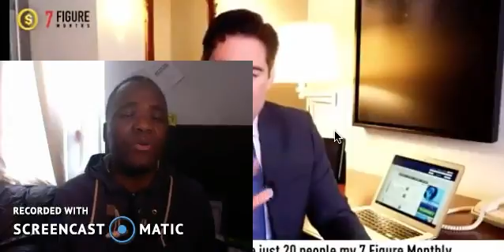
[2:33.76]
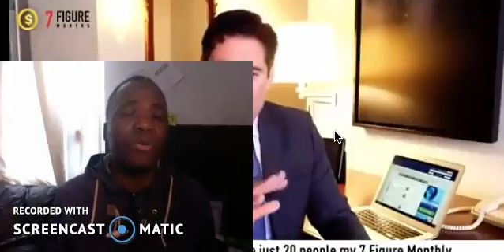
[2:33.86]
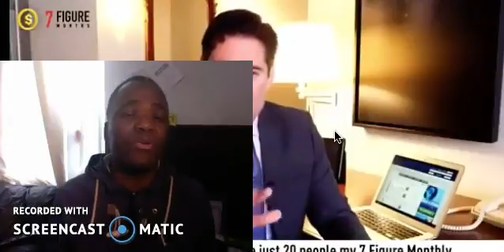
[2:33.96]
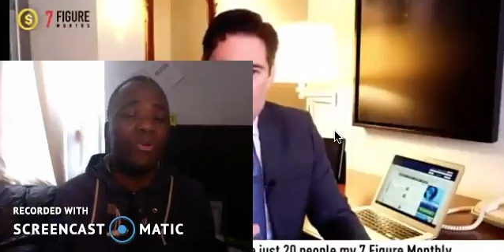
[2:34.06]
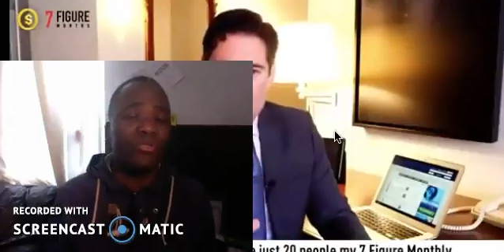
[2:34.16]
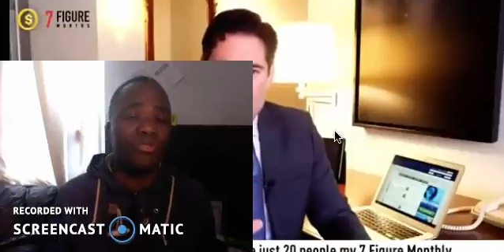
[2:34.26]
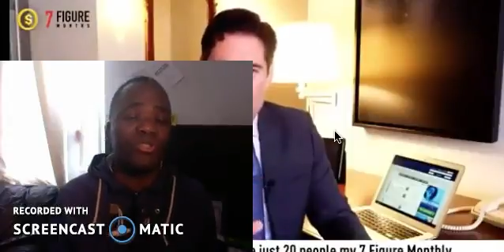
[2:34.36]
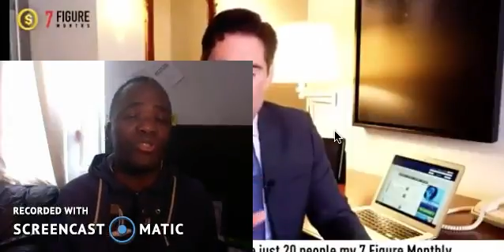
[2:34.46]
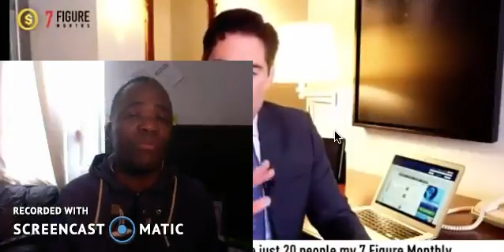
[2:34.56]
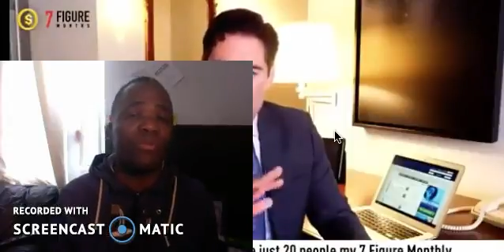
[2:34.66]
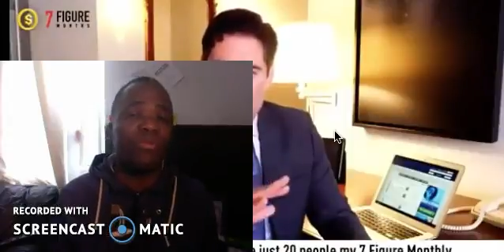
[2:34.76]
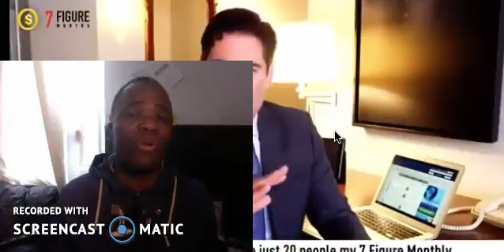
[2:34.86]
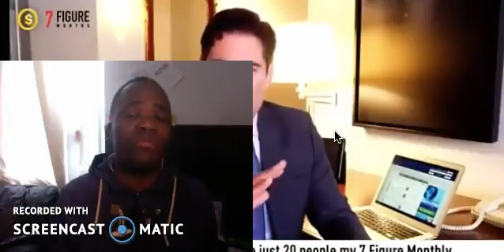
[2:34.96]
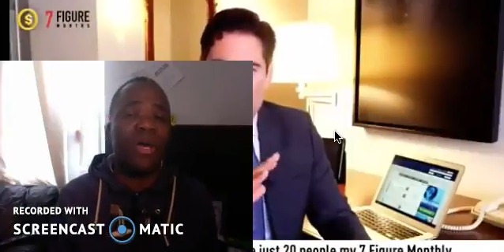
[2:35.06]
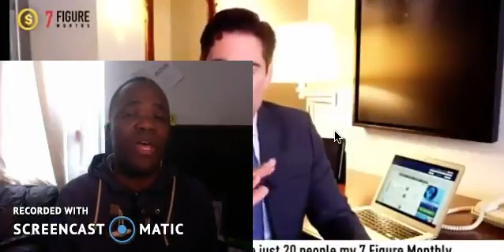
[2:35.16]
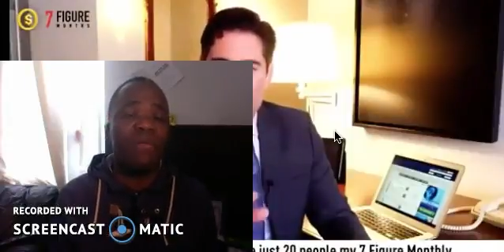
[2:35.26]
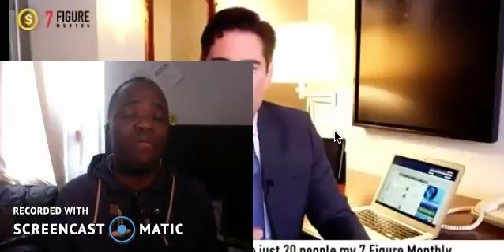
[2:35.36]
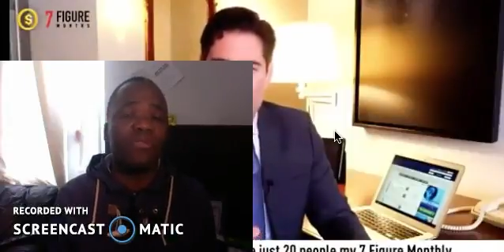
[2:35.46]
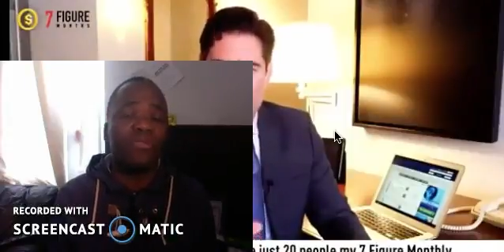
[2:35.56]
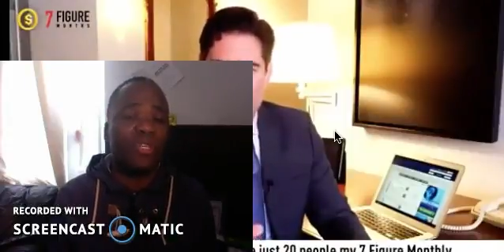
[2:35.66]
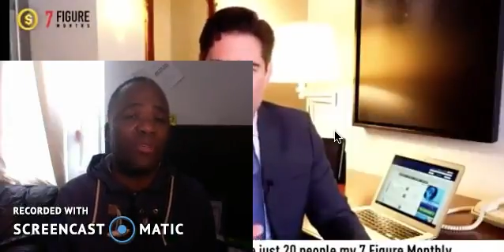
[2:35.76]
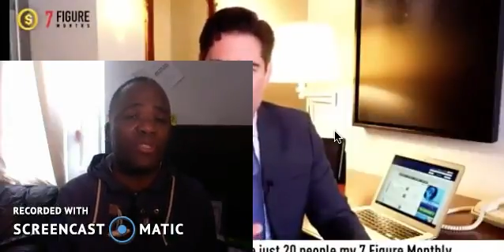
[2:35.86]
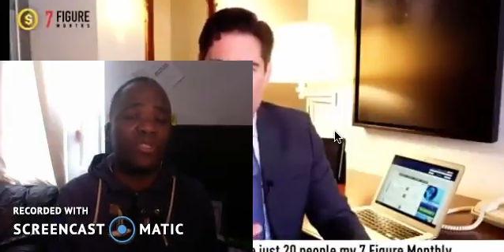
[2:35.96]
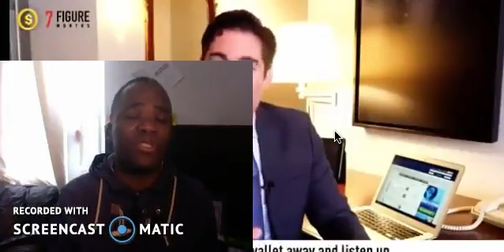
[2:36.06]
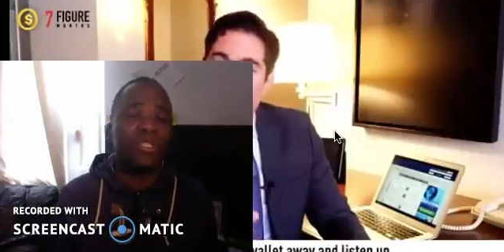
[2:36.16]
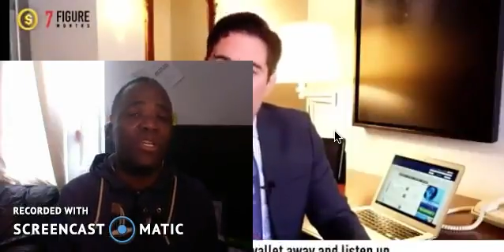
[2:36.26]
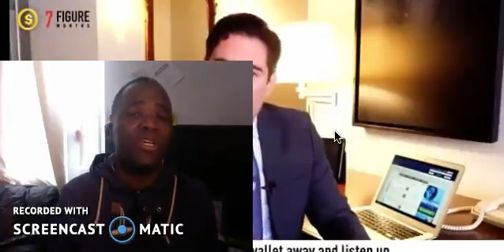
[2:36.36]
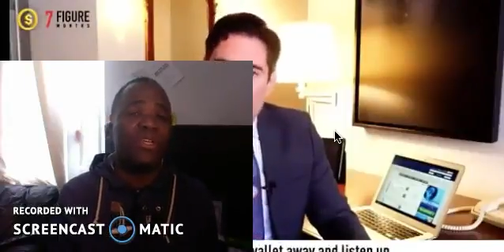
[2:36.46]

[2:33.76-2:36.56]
know, when you go to a shop, you want to buy a pair of trousers.